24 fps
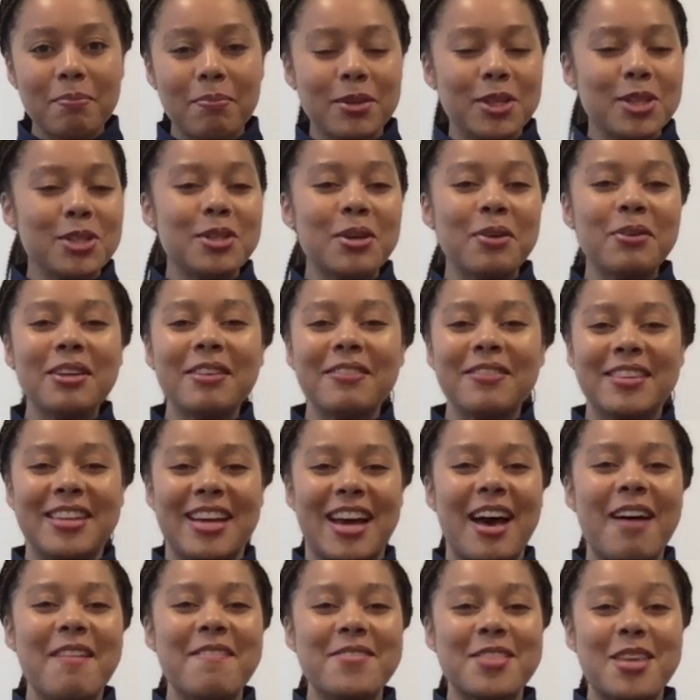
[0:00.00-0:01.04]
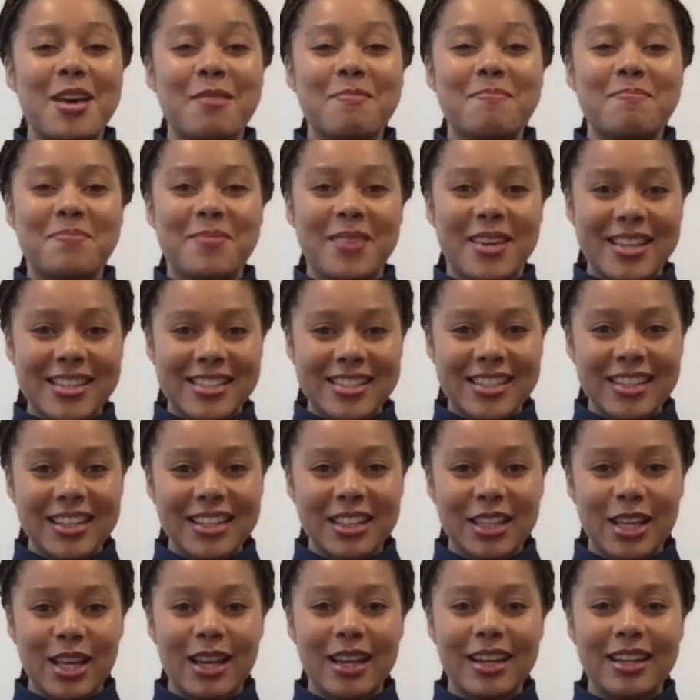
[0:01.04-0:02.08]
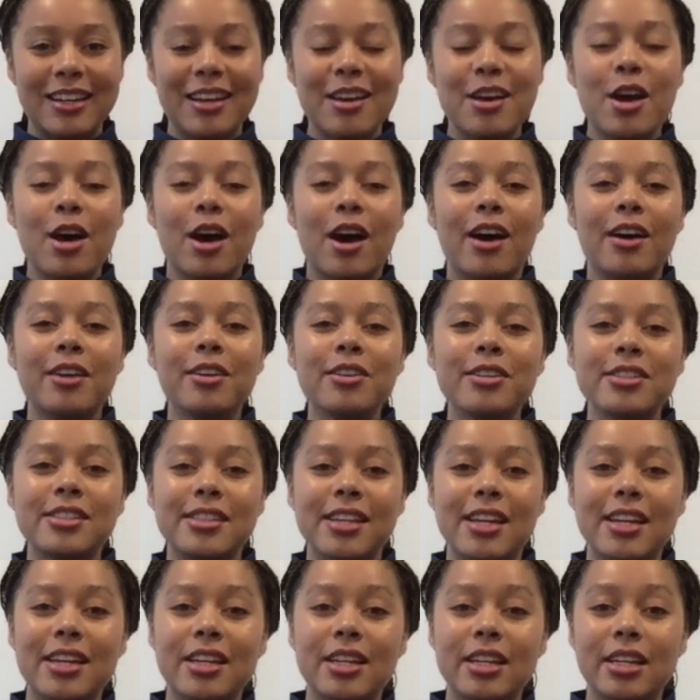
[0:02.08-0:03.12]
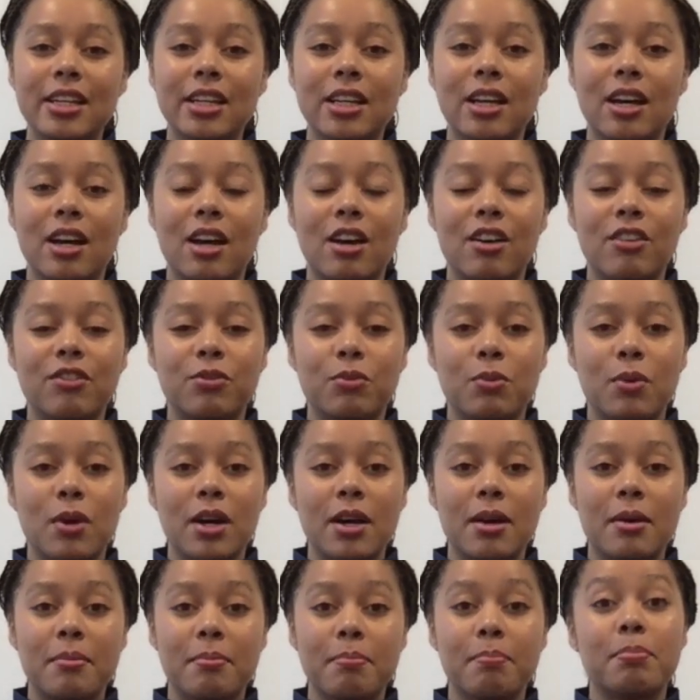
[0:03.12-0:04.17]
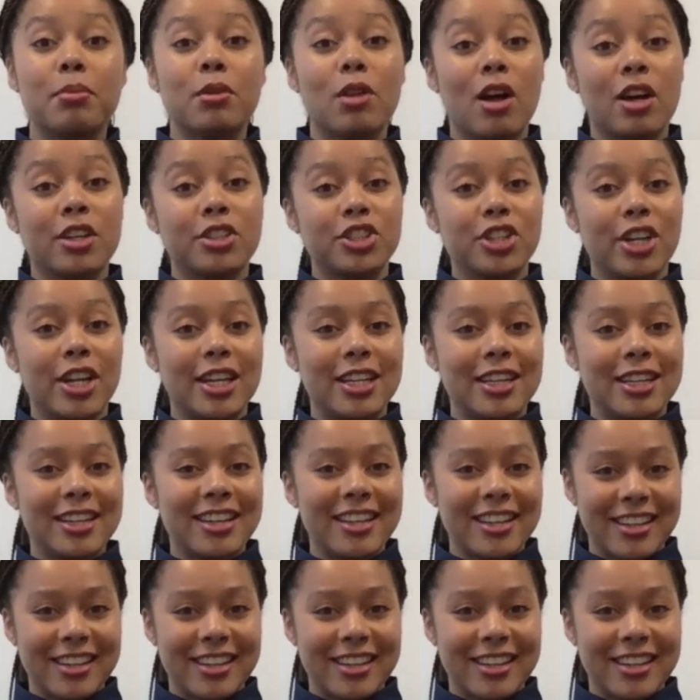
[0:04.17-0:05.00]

but you don't even have that basic line understanding of what blockchain